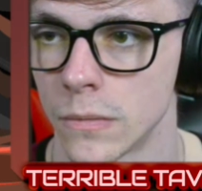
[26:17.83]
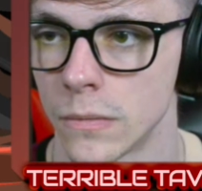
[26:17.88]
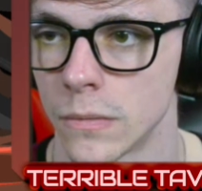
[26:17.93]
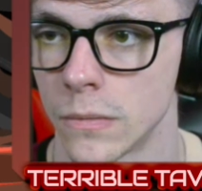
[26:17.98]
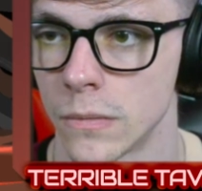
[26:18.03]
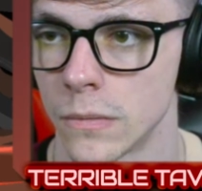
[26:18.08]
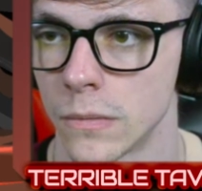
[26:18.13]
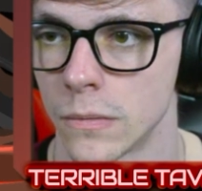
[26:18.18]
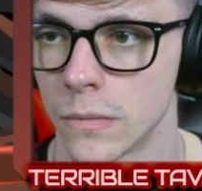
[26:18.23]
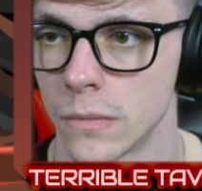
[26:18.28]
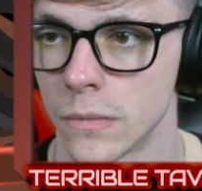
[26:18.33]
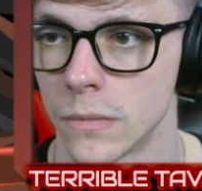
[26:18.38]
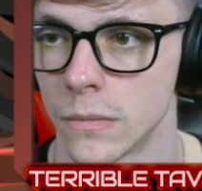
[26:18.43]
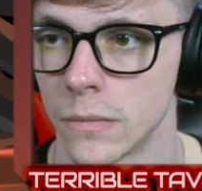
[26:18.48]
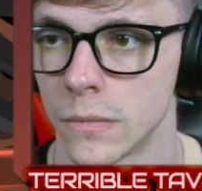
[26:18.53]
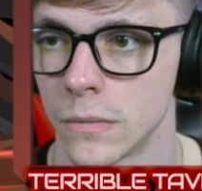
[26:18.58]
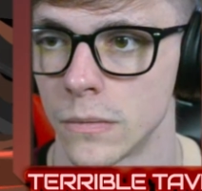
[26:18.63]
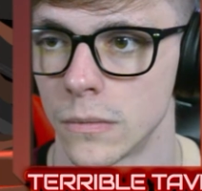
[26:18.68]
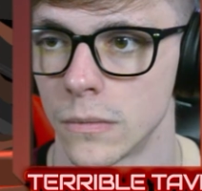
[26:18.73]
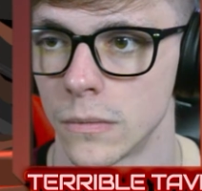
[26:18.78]

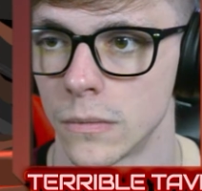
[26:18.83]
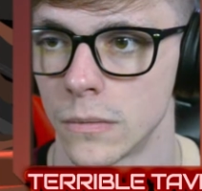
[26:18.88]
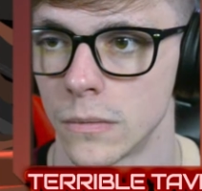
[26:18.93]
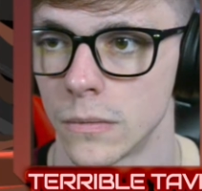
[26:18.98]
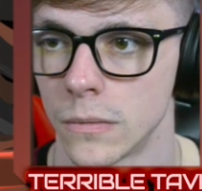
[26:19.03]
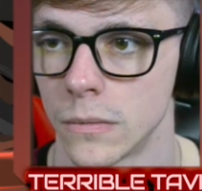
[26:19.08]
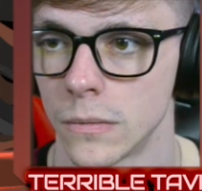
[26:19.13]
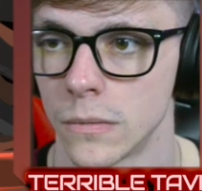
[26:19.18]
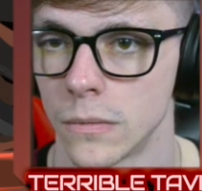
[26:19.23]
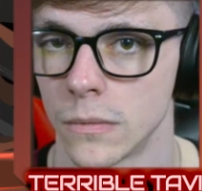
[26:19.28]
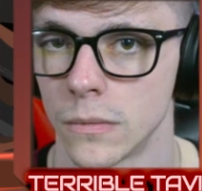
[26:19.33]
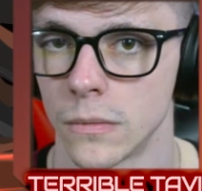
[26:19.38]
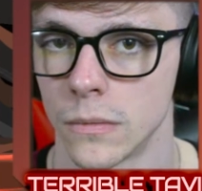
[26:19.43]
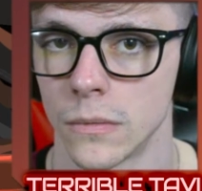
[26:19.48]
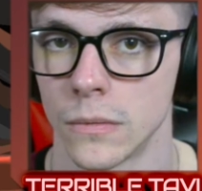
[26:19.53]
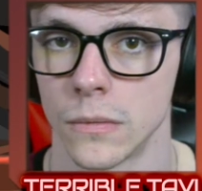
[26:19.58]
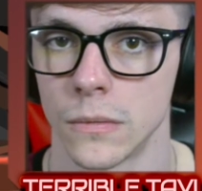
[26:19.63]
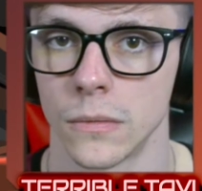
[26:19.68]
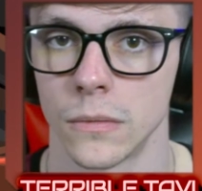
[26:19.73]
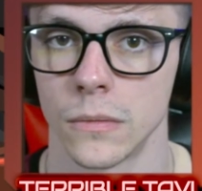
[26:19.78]

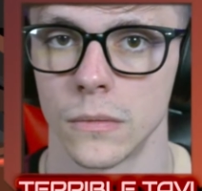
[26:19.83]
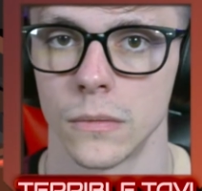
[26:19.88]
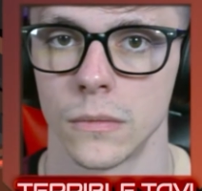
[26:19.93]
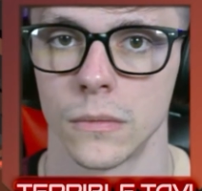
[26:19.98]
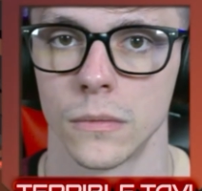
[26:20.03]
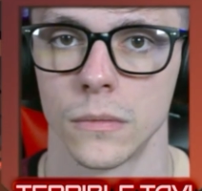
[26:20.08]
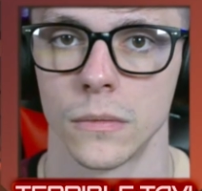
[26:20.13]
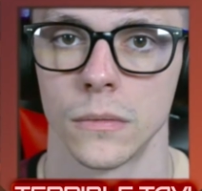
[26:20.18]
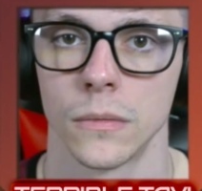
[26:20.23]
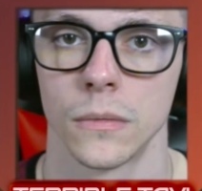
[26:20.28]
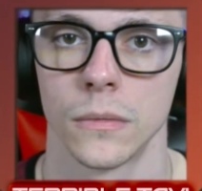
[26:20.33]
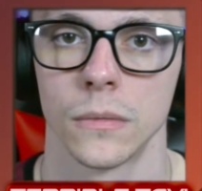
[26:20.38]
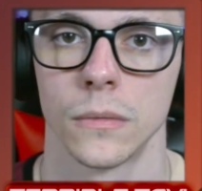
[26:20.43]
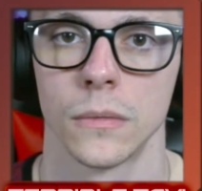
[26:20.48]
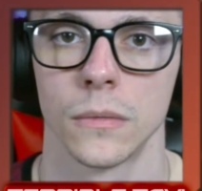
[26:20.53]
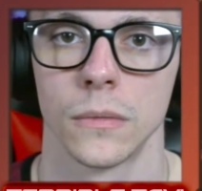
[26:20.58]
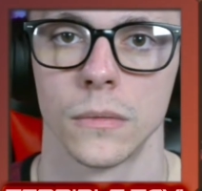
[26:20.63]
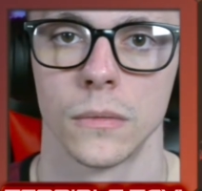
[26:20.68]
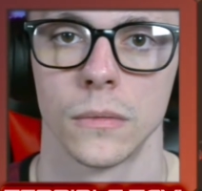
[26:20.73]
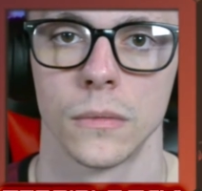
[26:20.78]

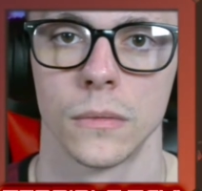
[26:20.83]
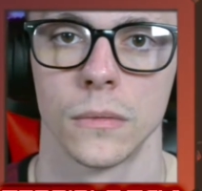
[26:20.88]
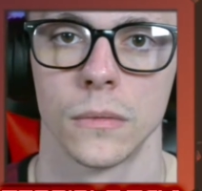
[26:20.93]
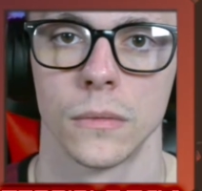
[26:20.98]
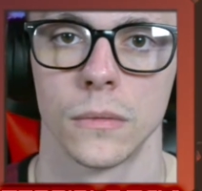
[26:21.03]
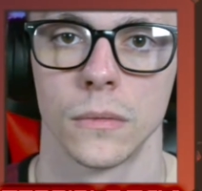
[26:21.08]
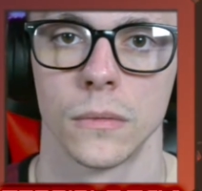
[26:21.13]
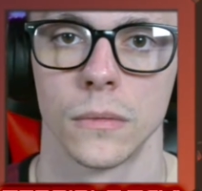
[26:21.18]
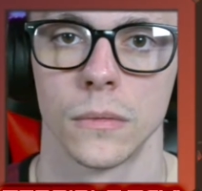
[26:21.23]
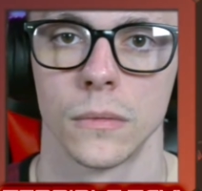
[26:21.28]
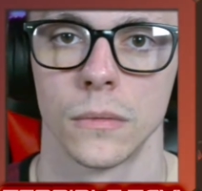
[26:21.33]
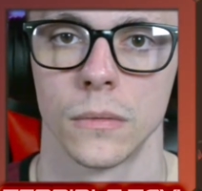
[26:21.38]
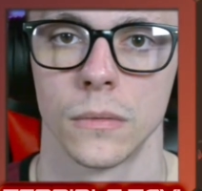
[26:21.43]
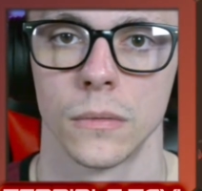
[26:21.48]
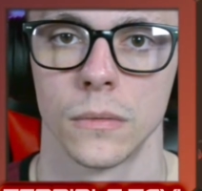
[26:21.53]
(no one is talking)